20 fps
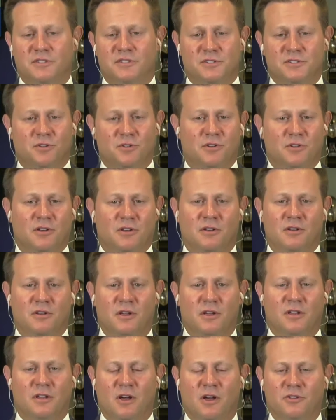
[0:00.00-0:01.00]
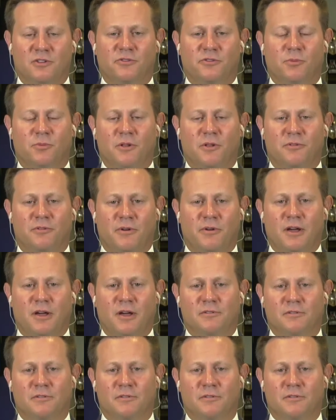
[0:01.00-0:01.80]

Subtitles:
and so did college football throughout,